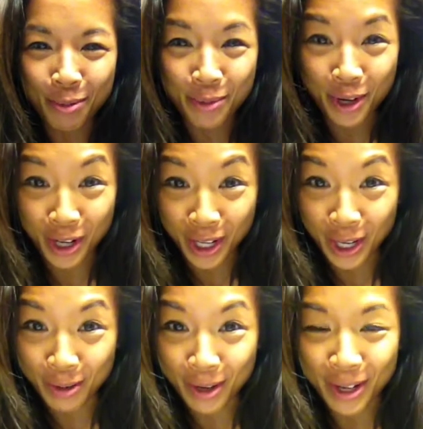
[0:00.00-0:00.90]
more
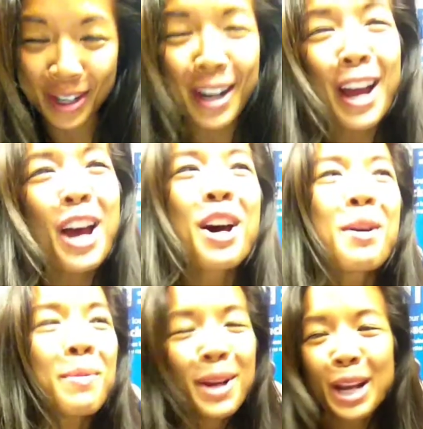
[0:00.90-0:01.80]
clearer.
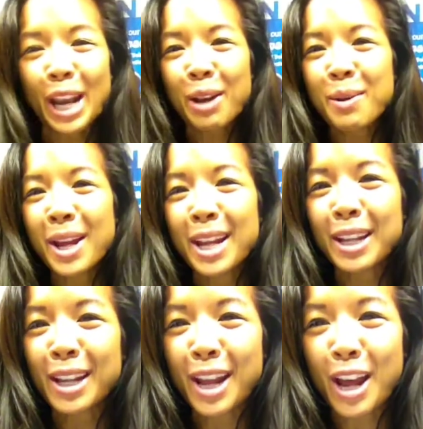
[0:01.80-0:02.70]
But anyways,
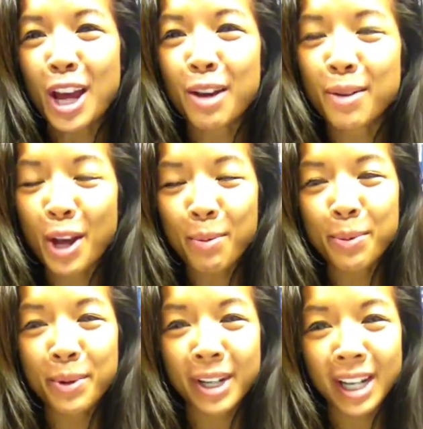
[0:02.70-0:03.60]
I have a couple
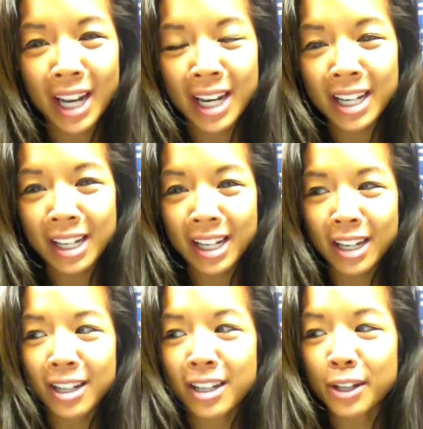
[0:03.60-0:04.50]
more days
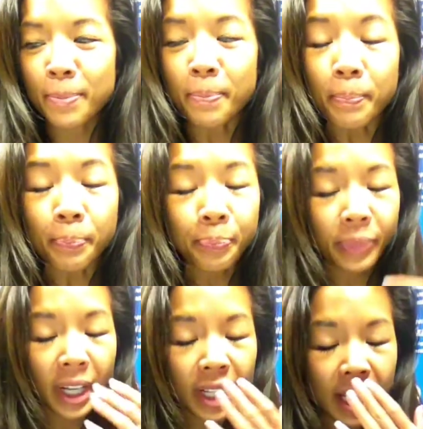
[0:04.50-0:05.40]
till
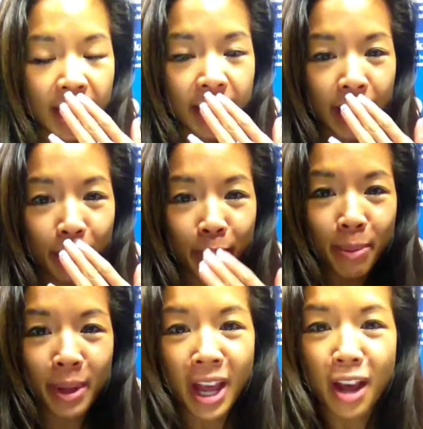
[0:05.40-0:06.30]
the
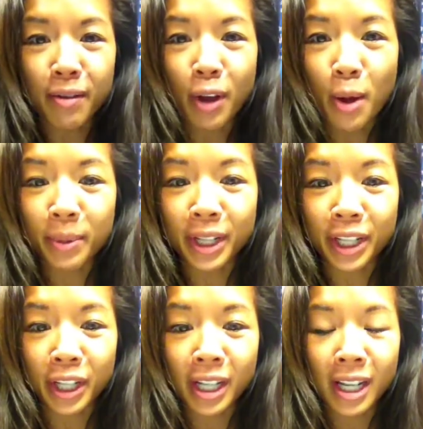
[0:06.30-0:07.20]
CBBF
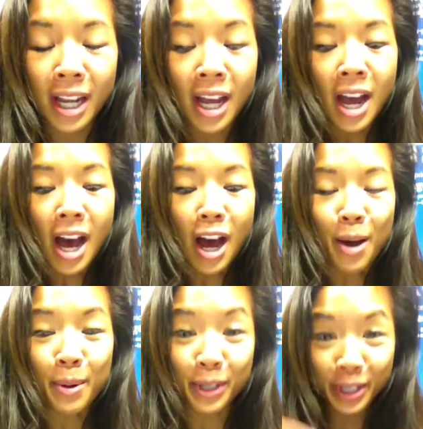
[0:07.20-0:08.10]
competition. Um,
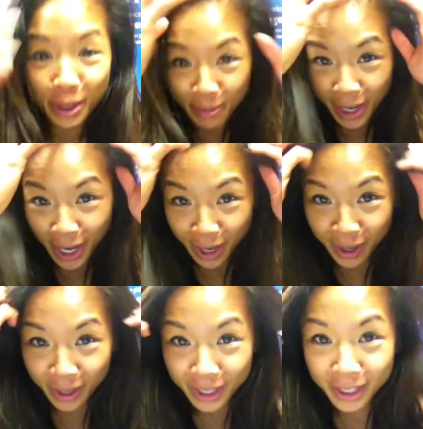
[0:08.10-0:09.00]
as you see, my hair
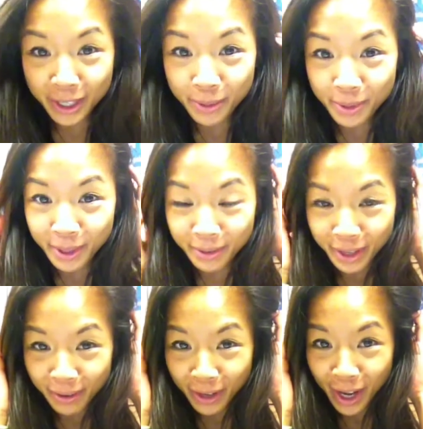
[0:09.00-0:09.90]
is a little bit of a
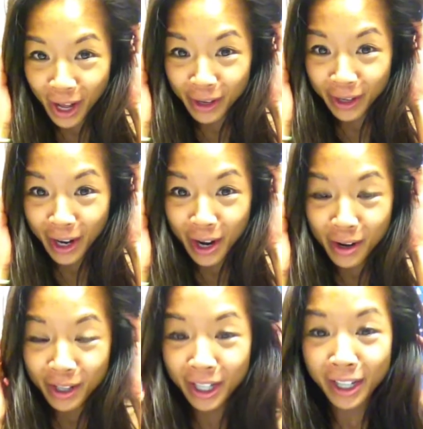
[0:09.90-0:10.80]
different color now.
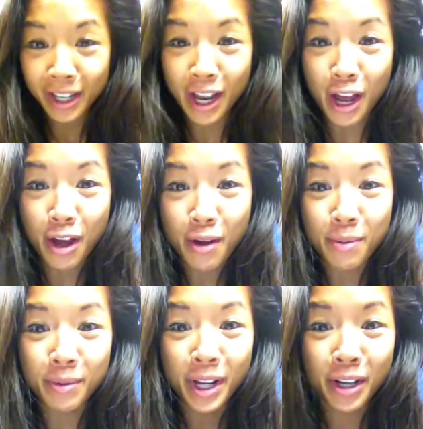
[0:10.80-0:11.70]
It's
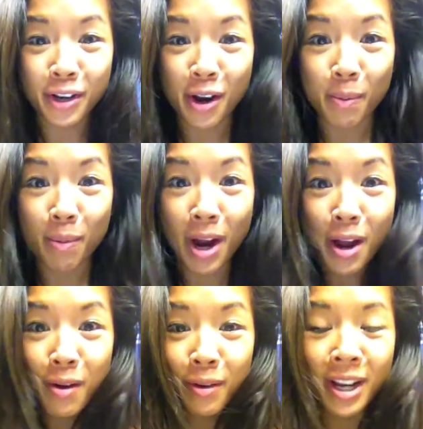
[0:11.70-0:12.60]
um, like a dark
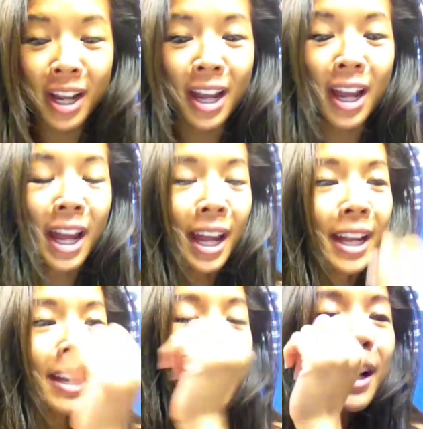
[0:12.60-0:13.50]
brown,
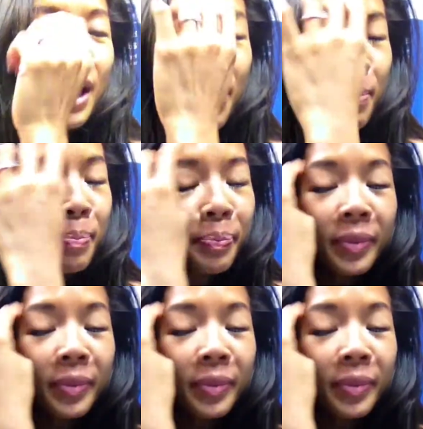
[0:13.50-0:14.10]
and um,